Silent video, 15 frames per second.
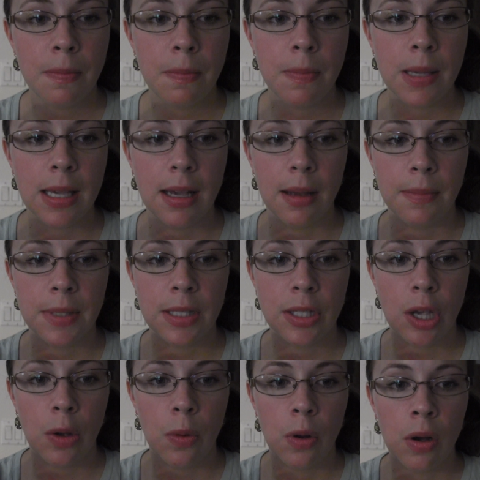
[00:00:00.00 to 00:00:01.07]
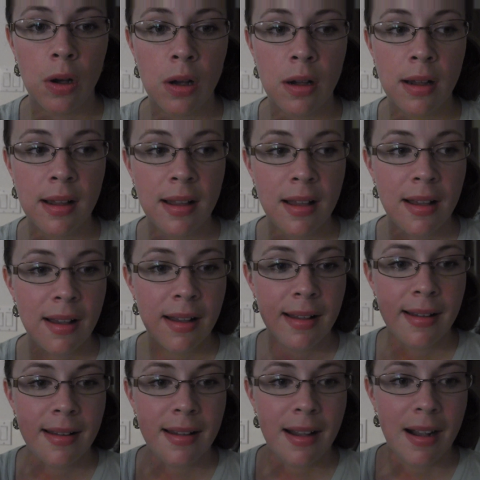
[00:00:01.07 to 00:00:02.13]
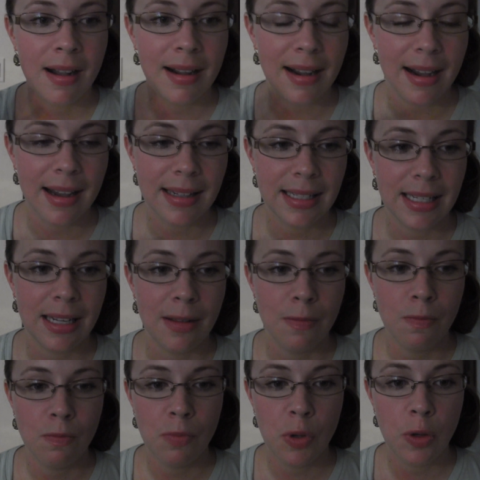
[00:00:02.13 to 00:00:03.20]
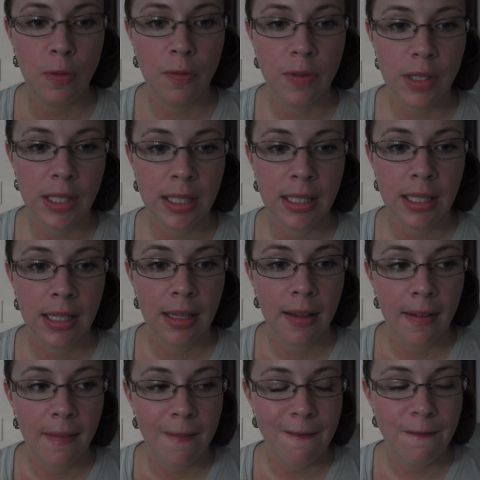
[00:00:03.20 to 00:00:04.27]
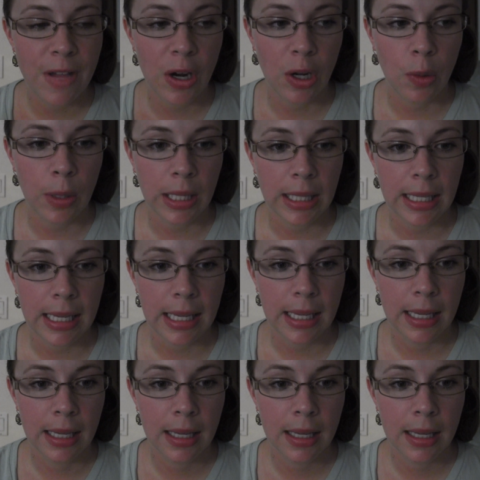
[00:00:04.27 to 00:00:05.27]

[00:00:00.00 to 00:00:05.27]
becomes so hot and it moves very quickly